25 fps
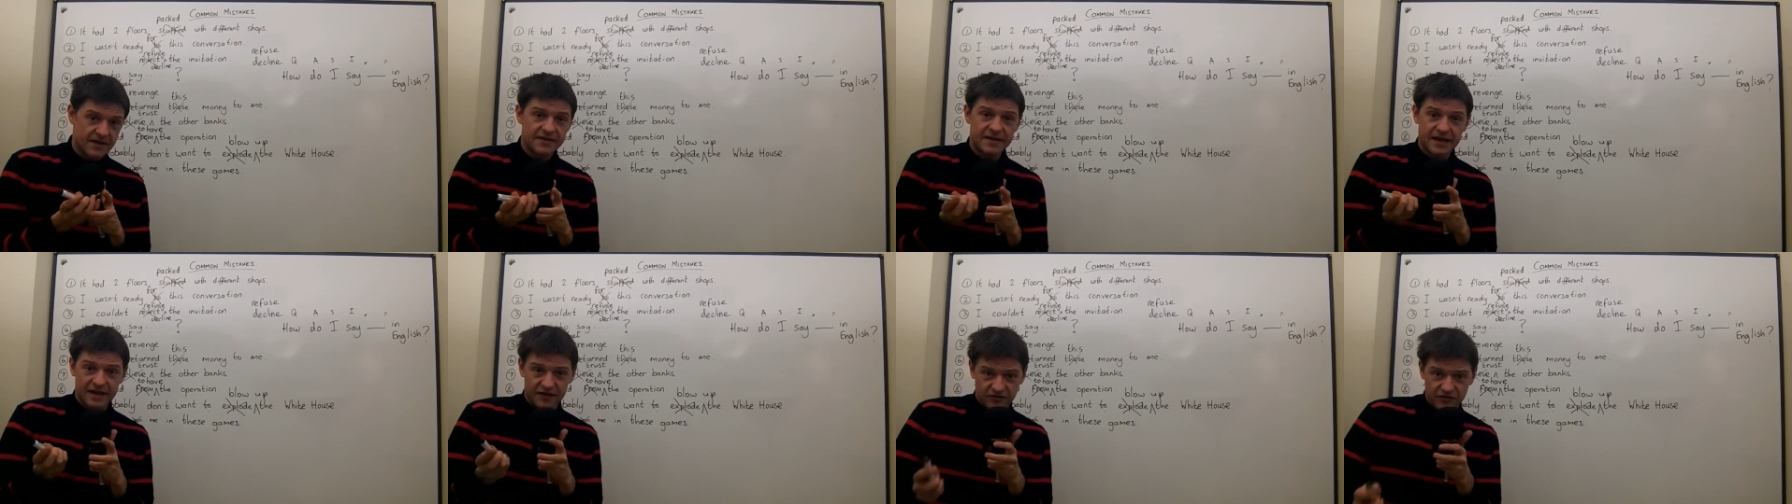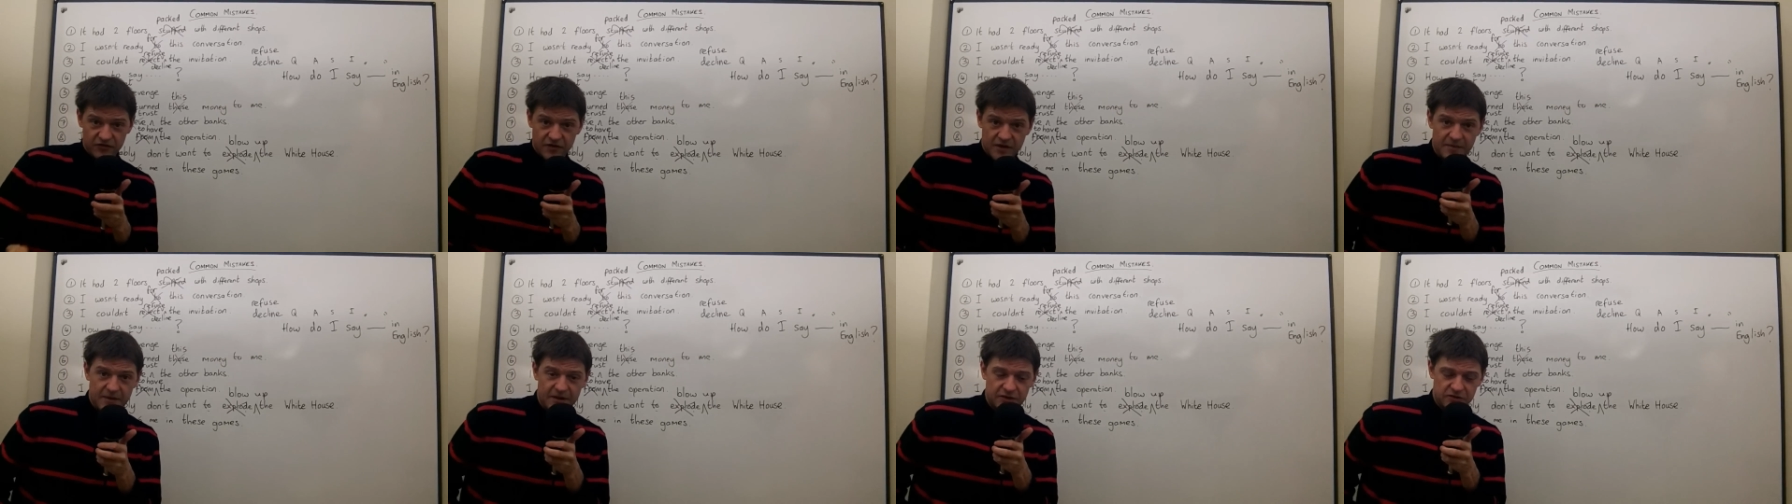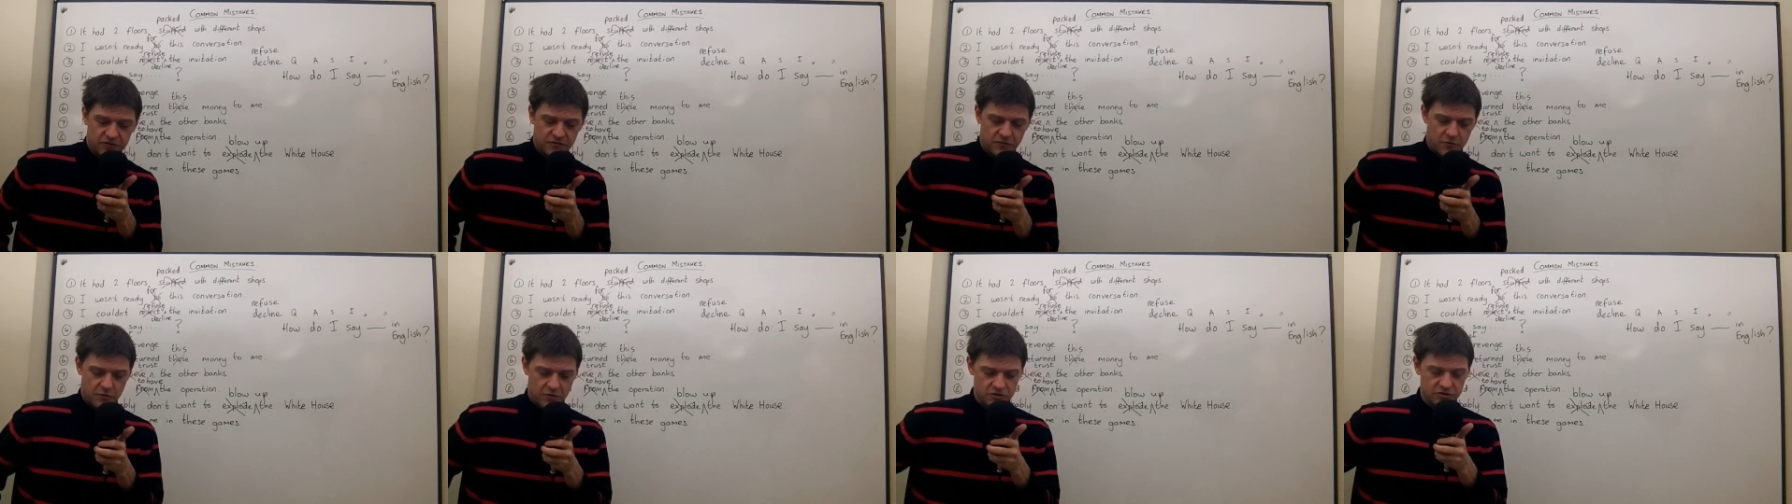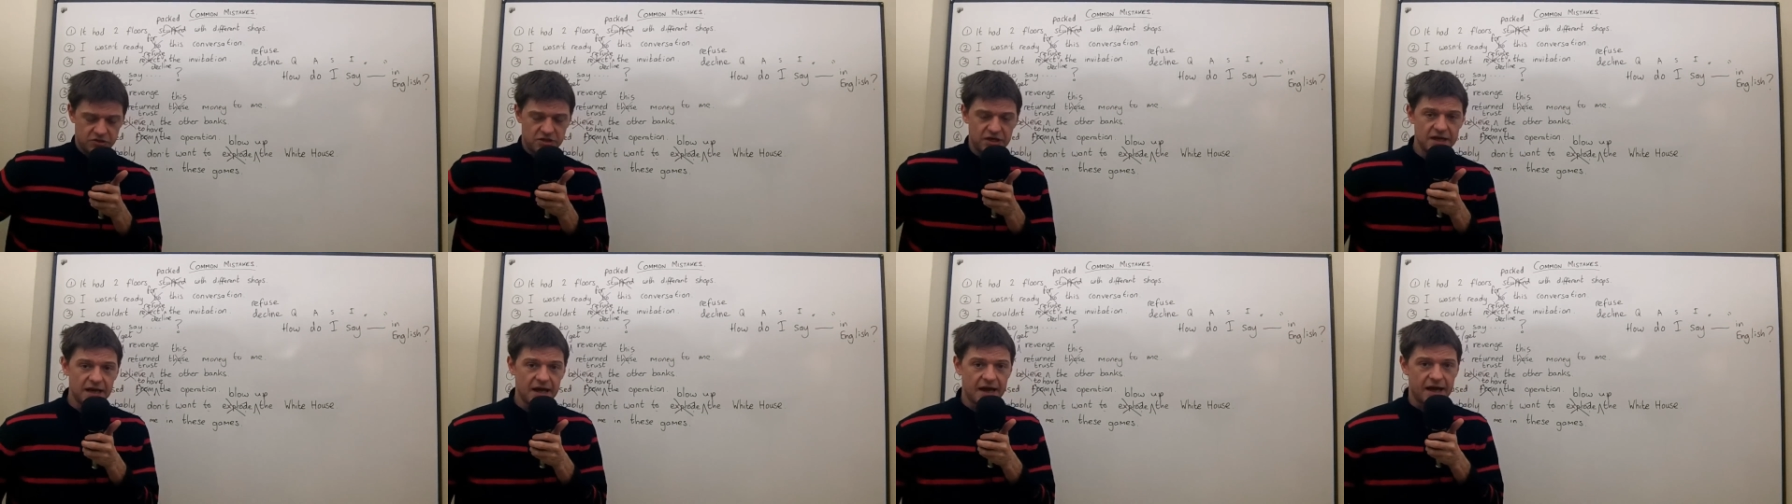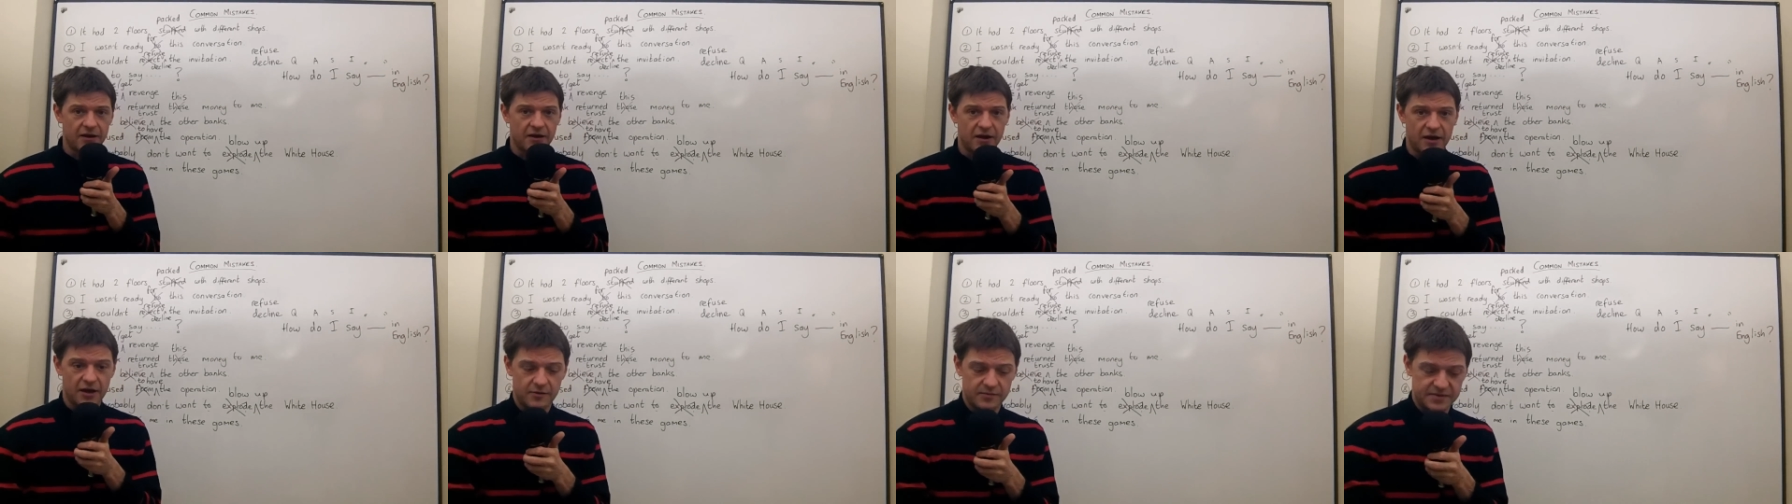Thanks very much for watching,
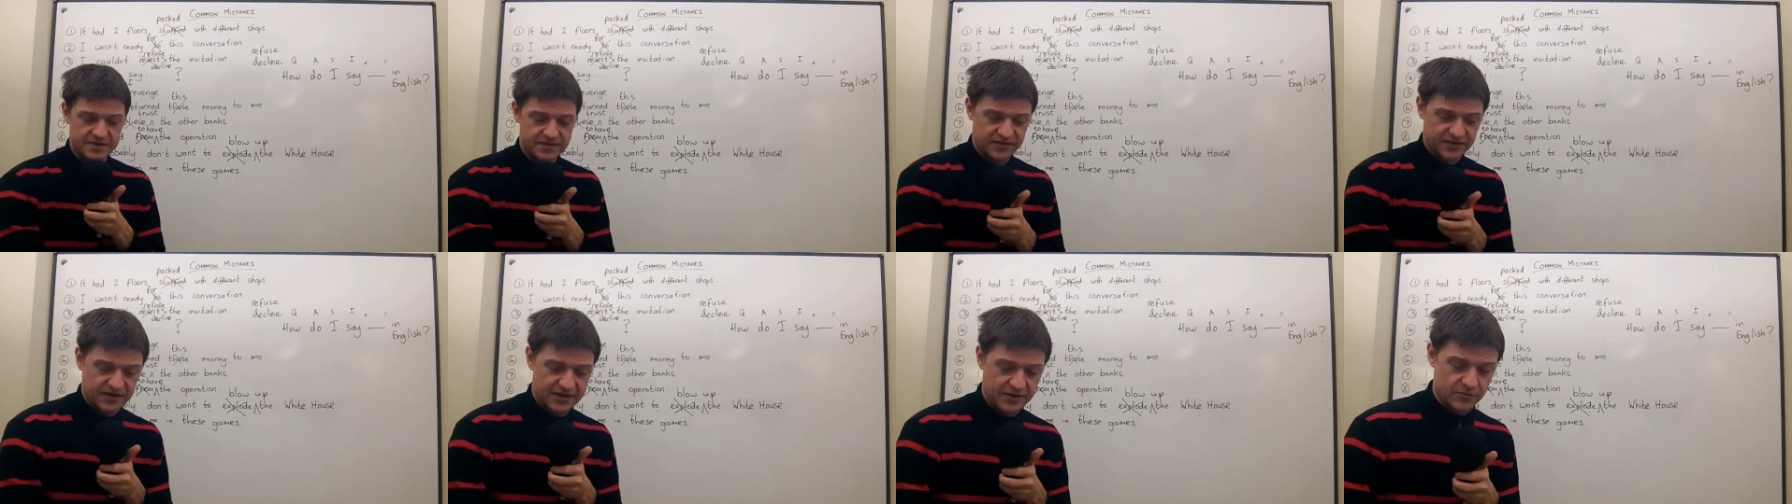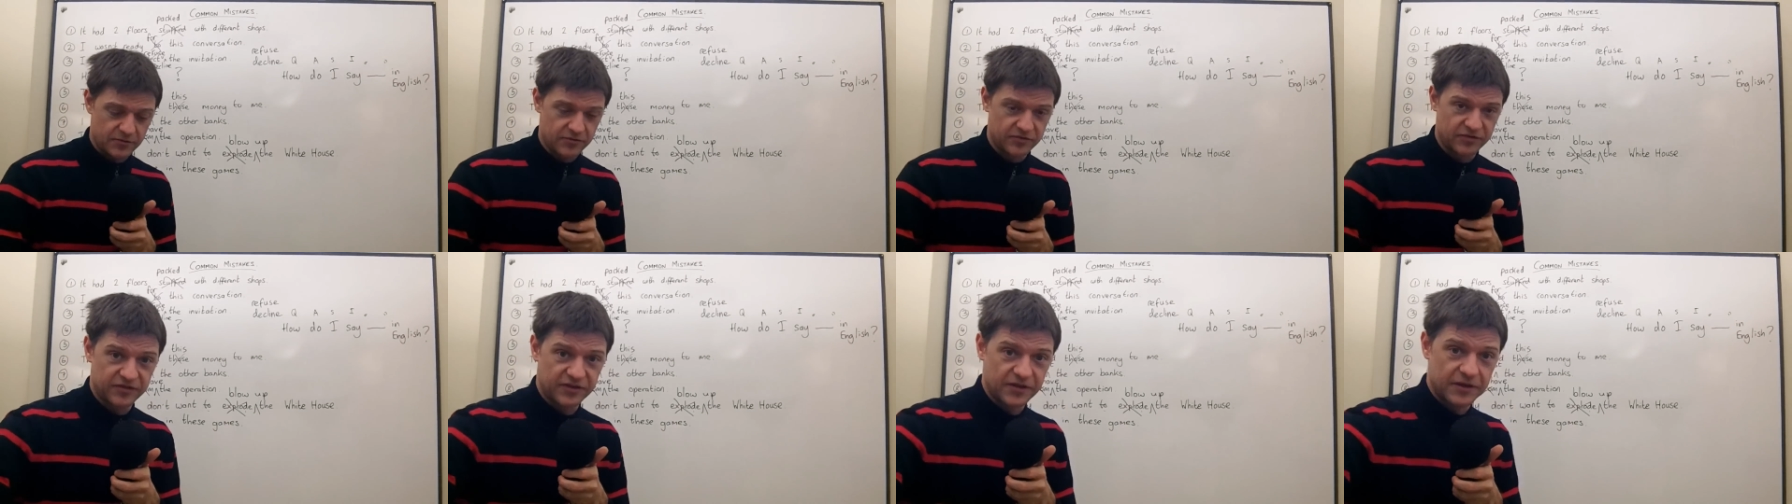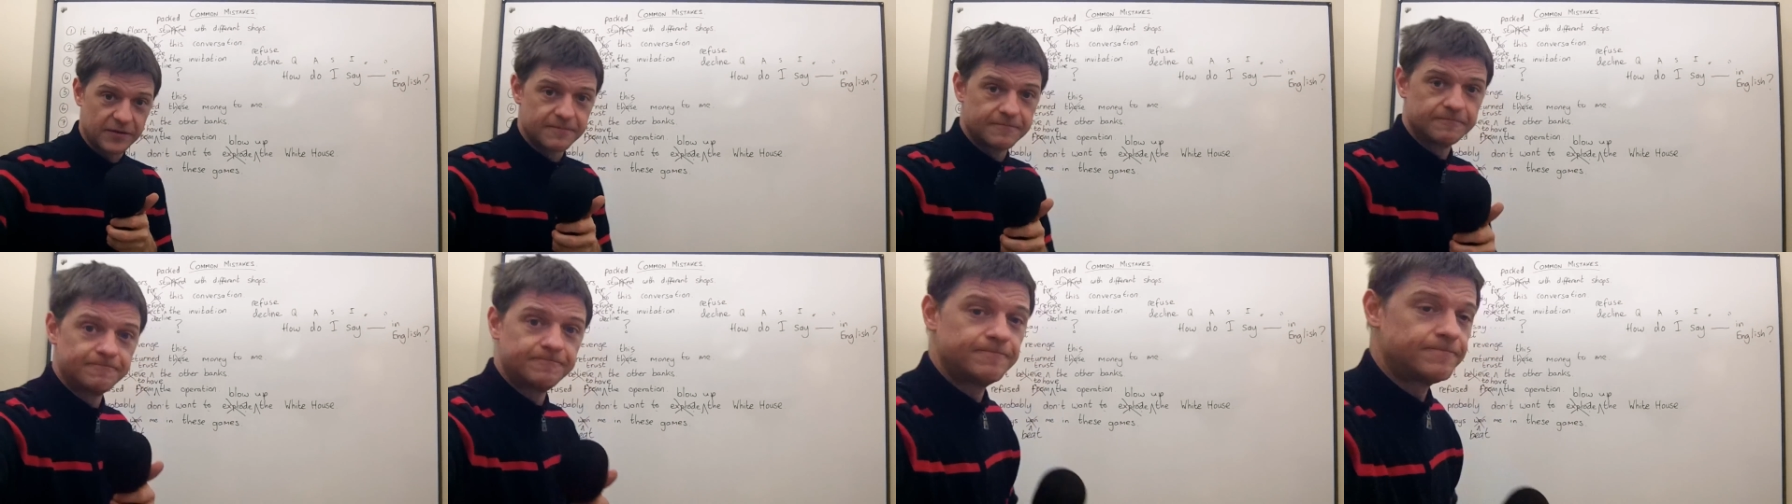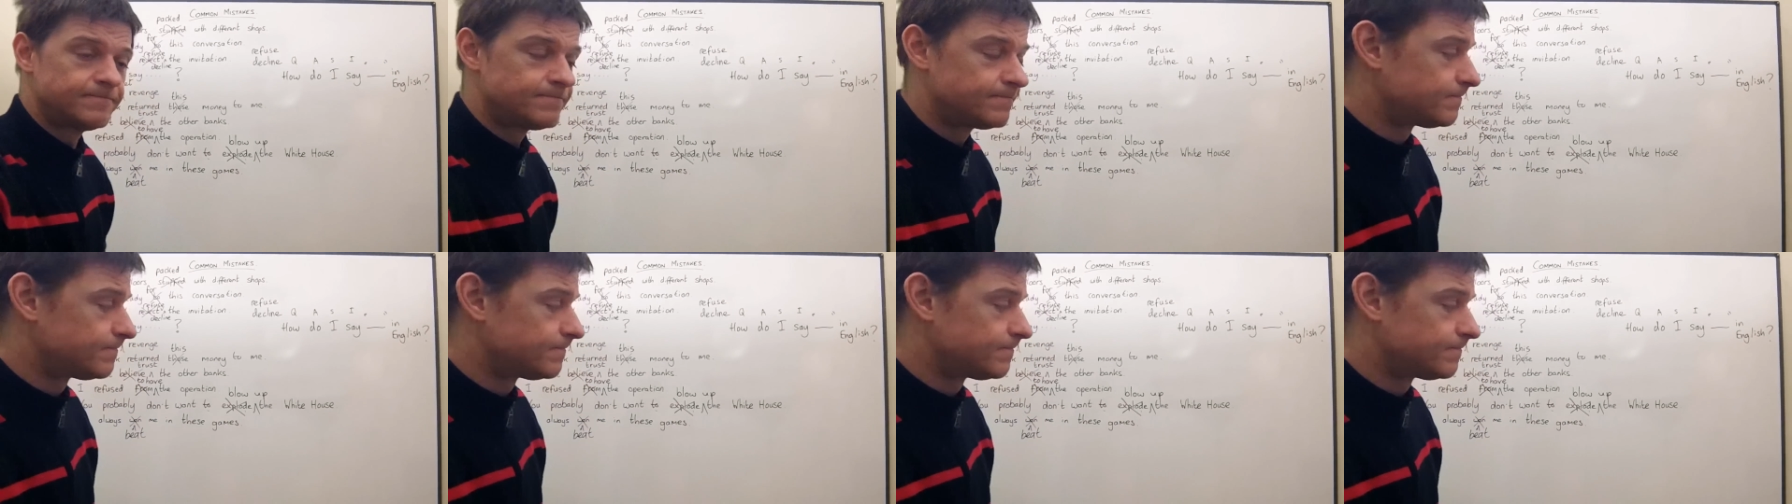and I hope to see you all soon.